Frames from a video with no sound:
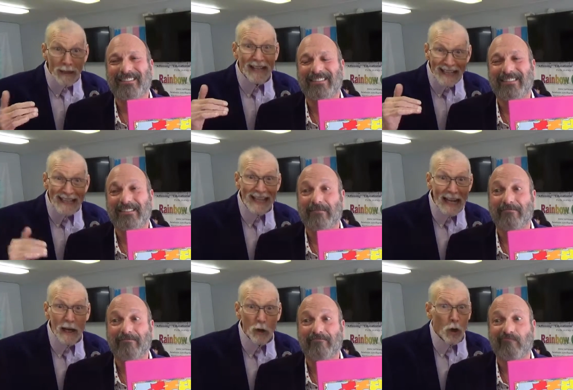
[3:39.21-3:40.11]
Speaker 1: to buy it
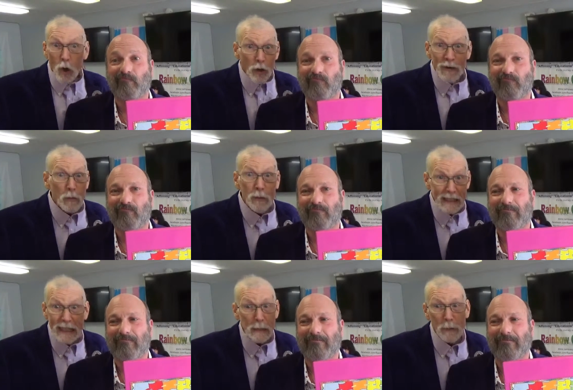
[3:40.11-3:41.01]
now or they
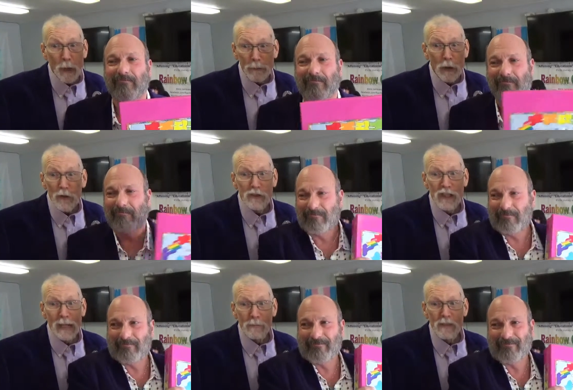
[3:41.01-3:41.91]
want to keep our
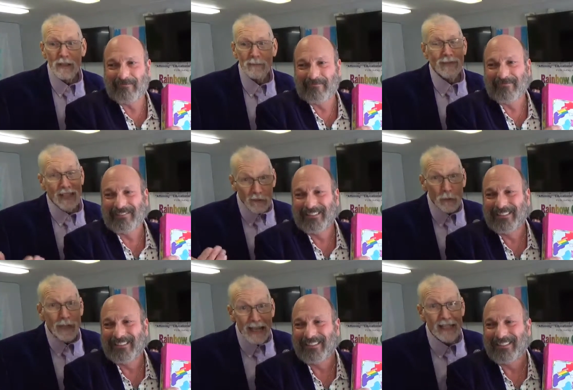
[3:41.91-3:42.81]
prototypes.
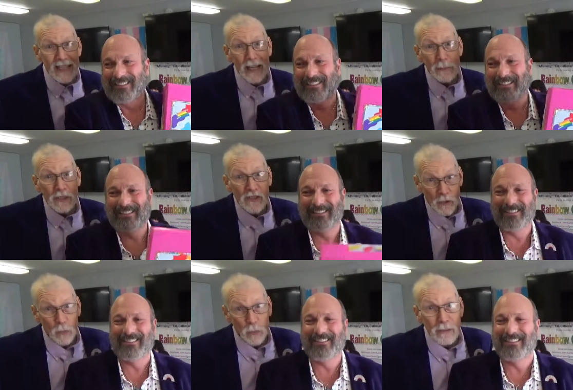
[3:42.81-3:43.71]
If we had
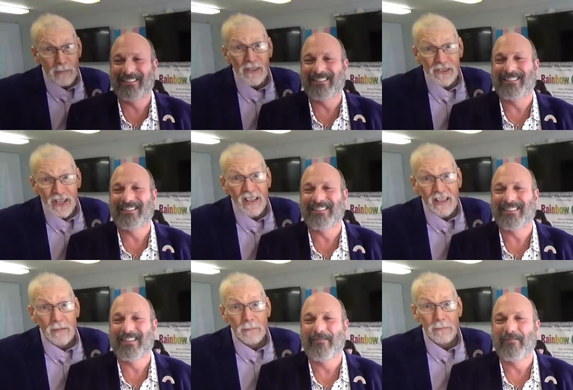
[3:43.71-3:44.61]
copies, we'd be
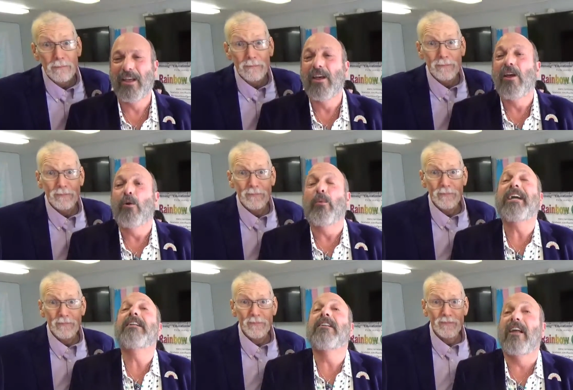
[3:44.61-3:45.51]
selling them.
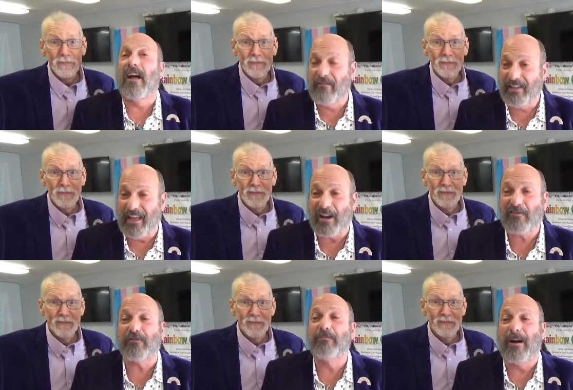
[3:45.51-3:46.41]
Speaker 2: We'd love the
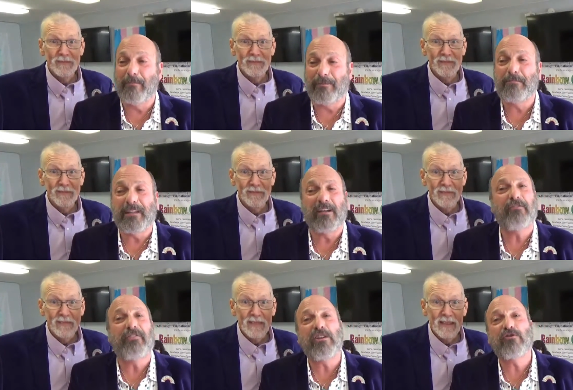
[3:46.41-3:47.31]
extra bump that
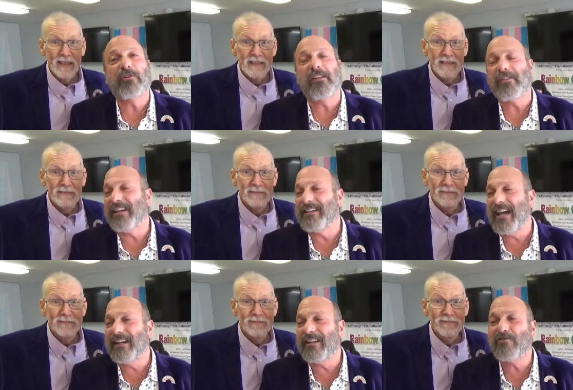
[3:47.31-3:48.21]
being featured in the
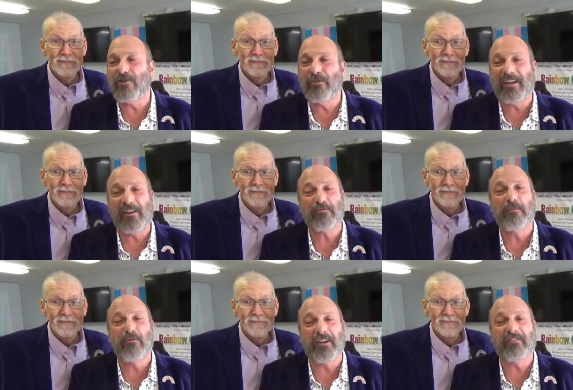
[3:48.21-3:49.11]
Connecticut Showcase
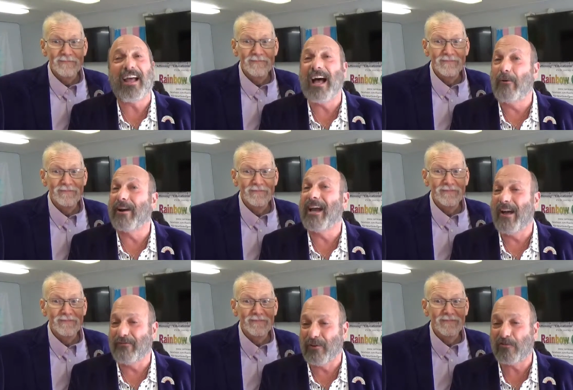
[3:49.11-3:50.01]
would bring to our
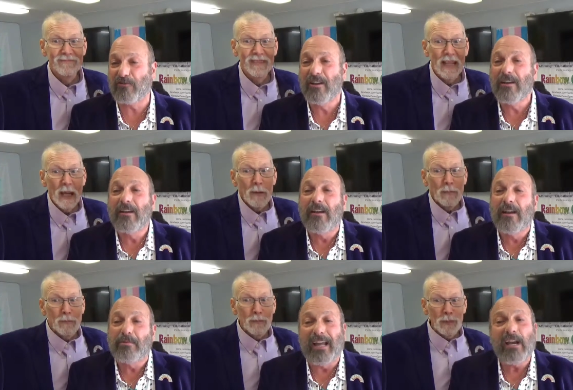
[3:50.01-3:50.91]
efforts.
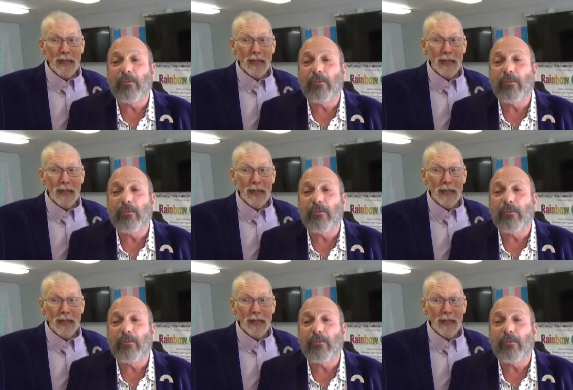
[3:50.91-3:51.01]
Play